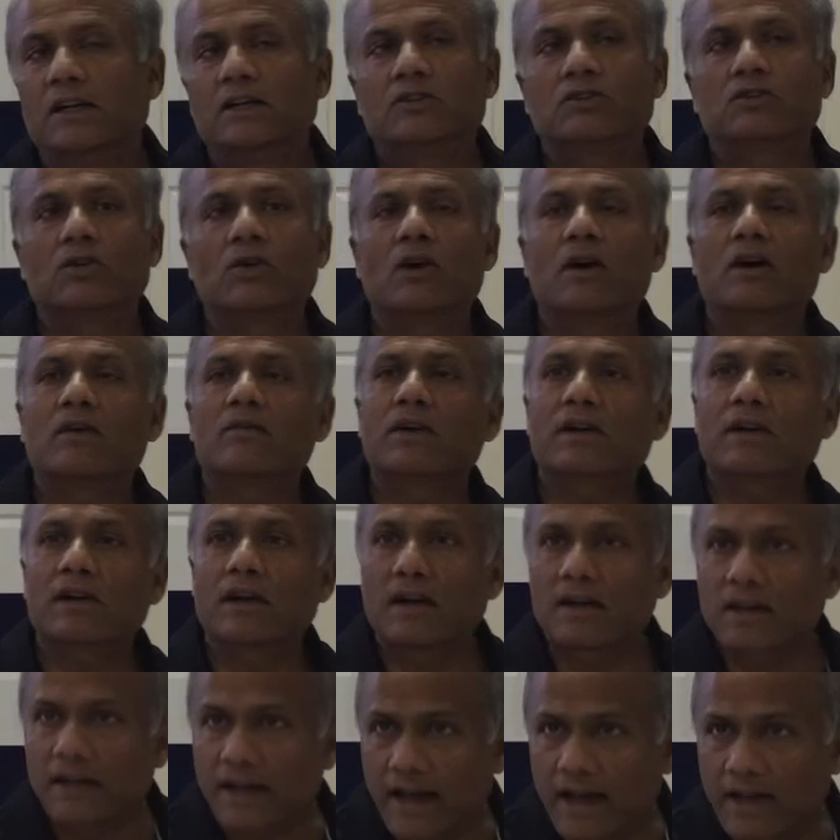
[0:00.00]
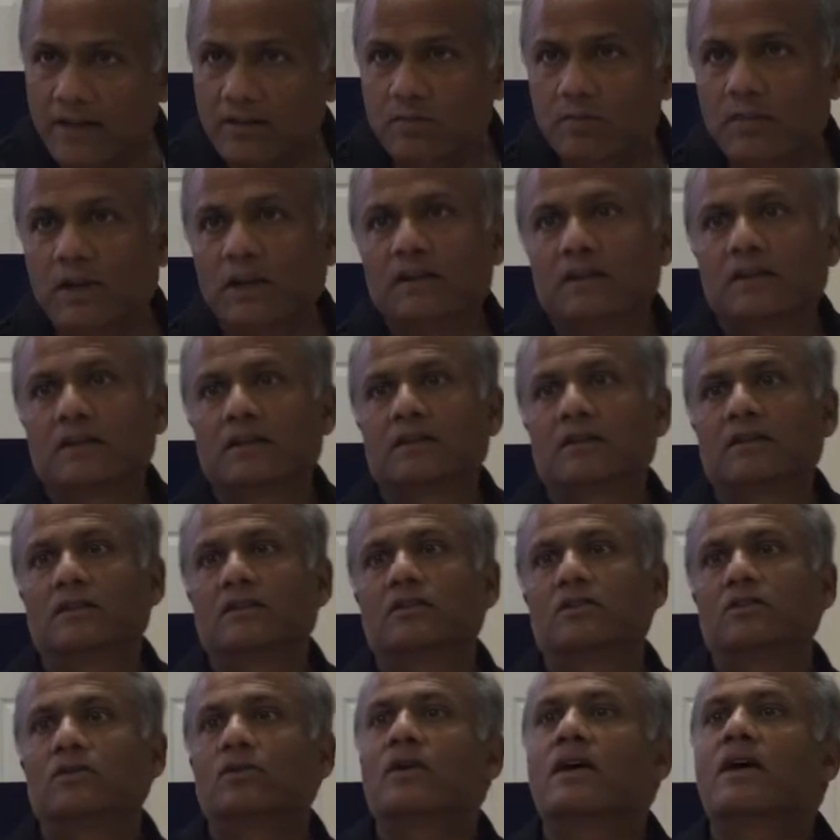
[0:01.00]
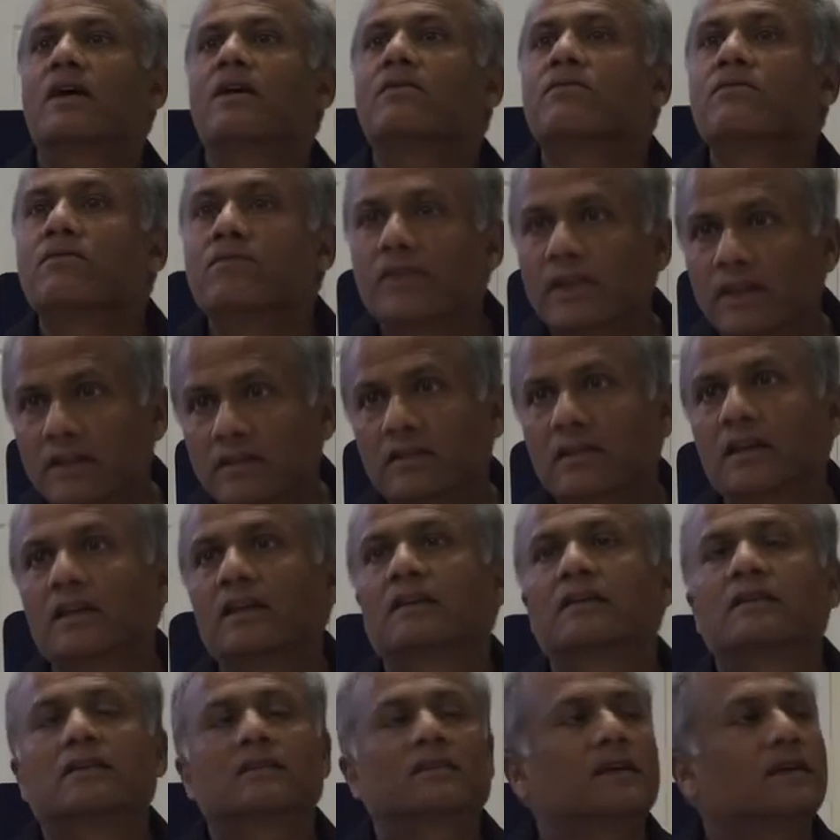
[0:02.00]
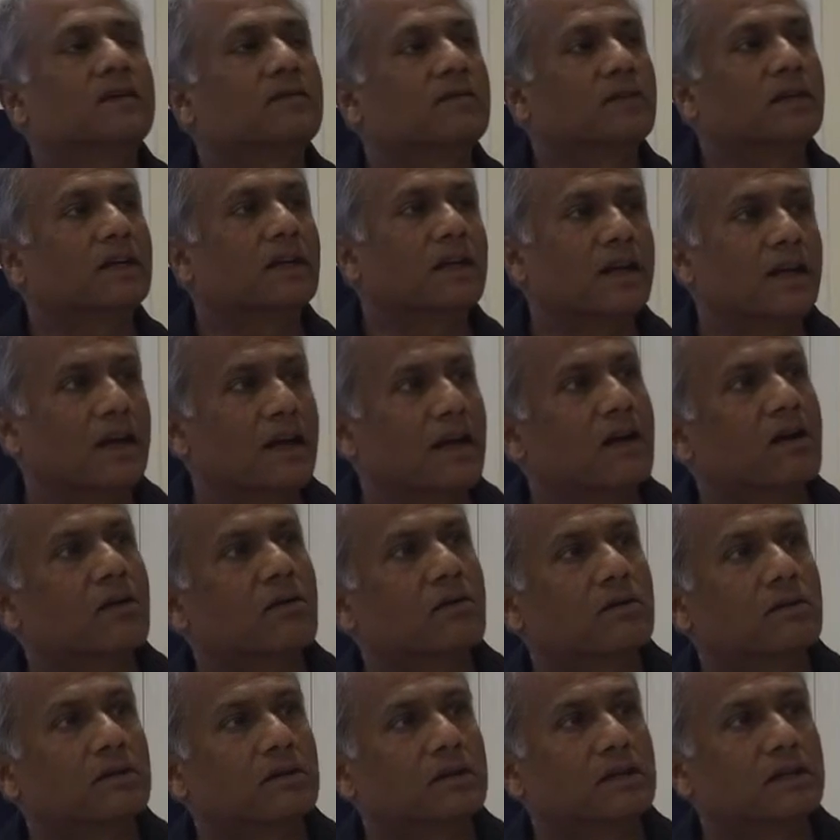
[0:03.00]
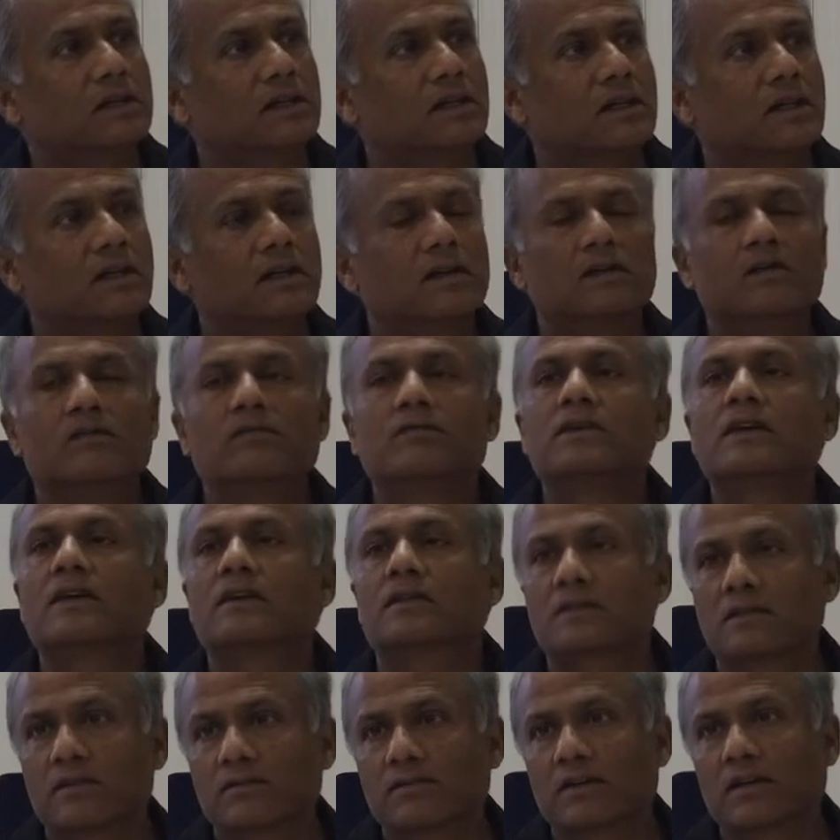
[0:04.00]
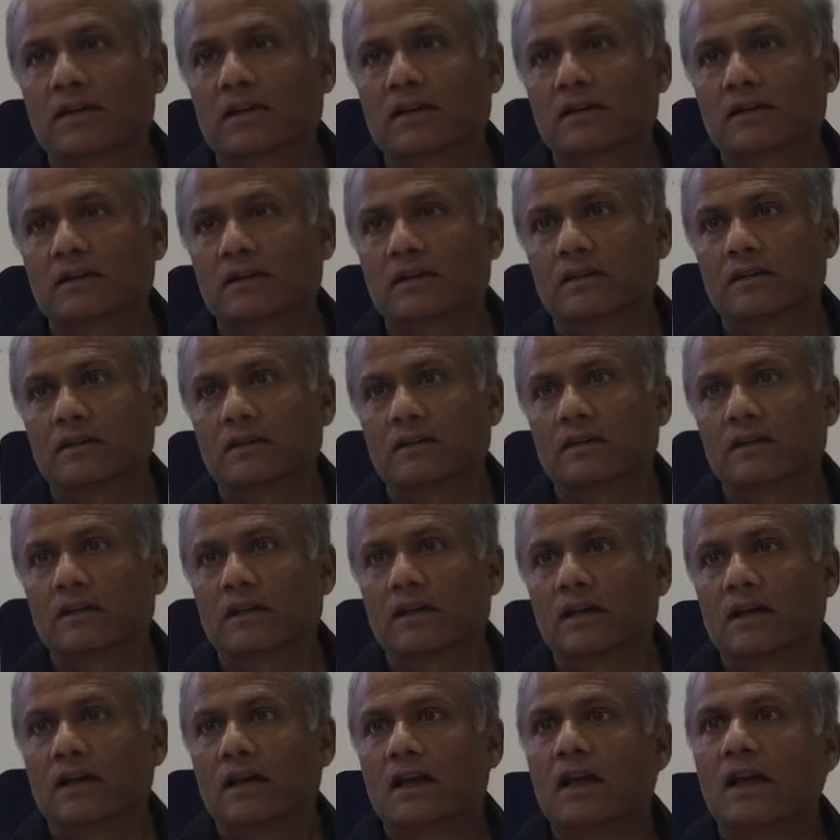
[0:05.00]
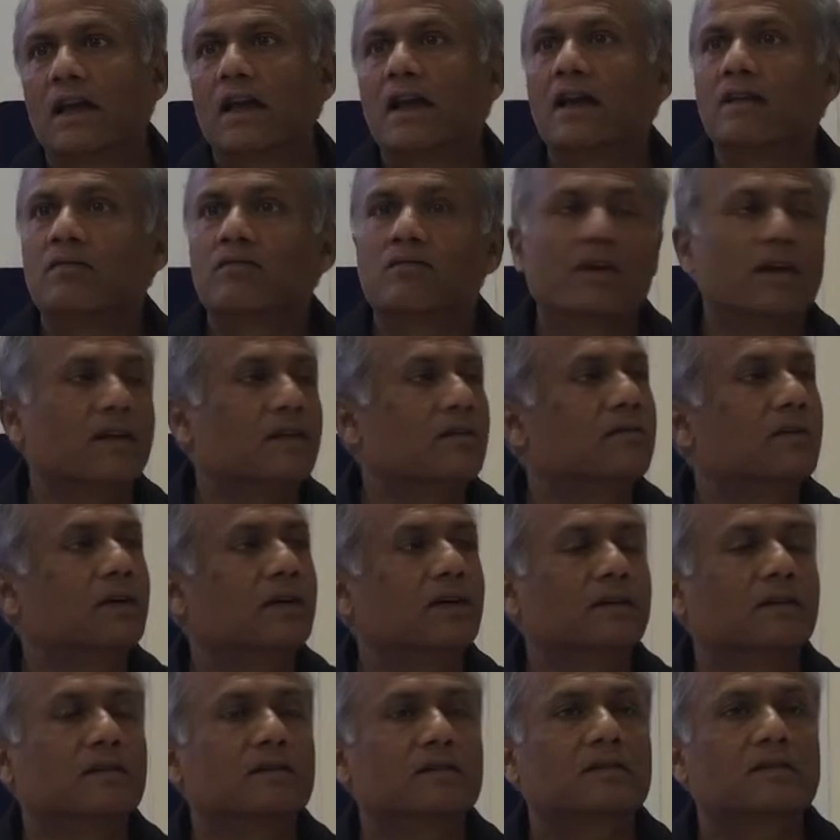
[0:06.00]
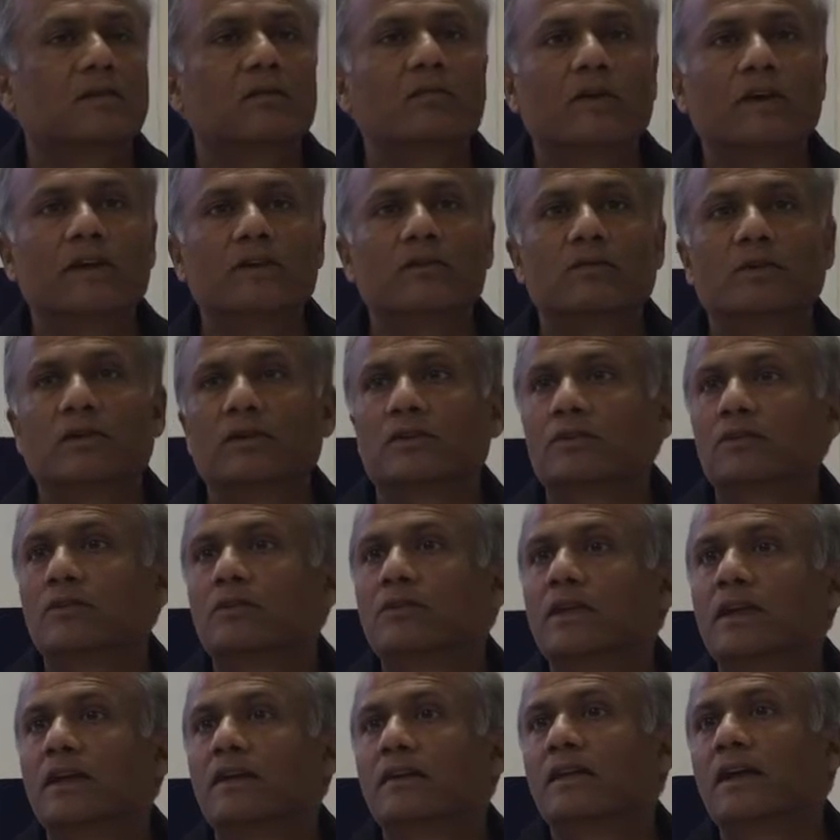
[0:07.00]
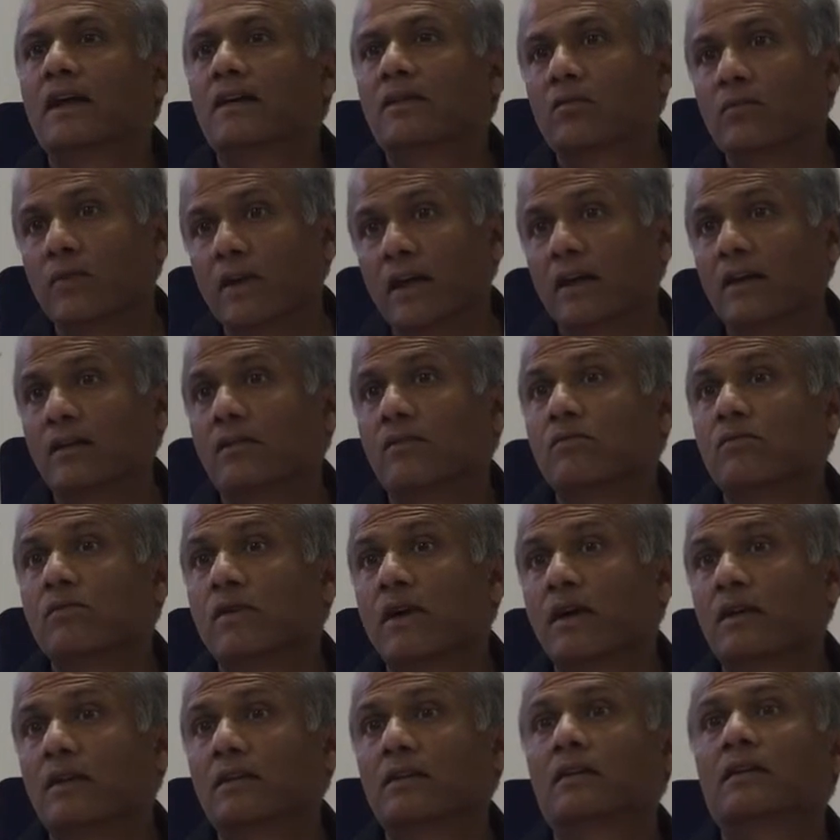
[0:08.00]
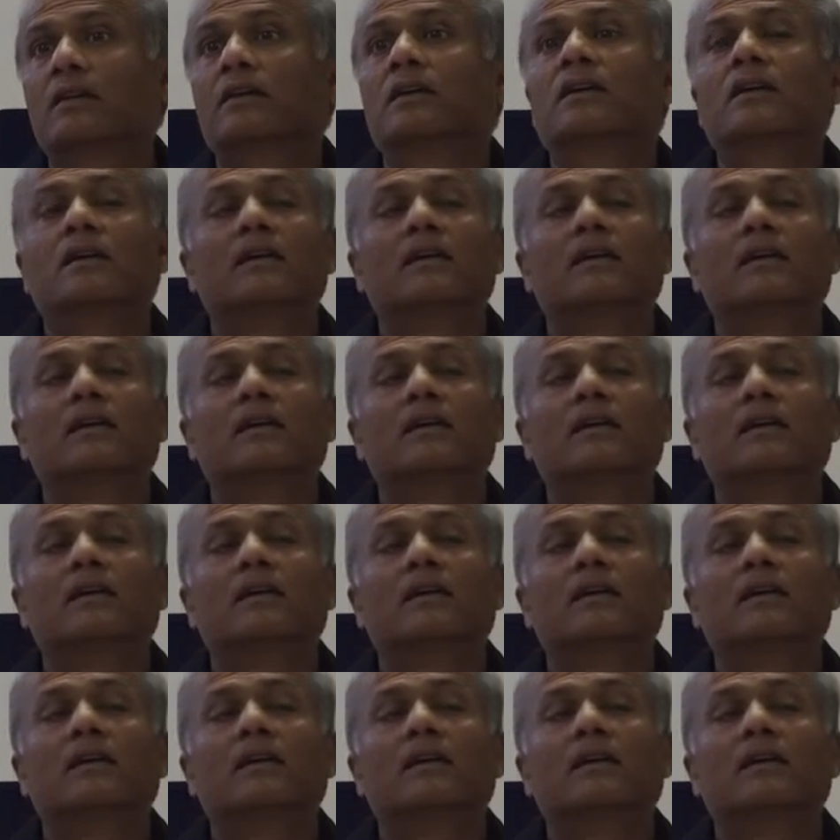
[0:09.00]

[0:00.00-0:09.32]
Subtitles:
So our attachment to everything that we have, we are suffering. And whenever somebody wants to take that away, where the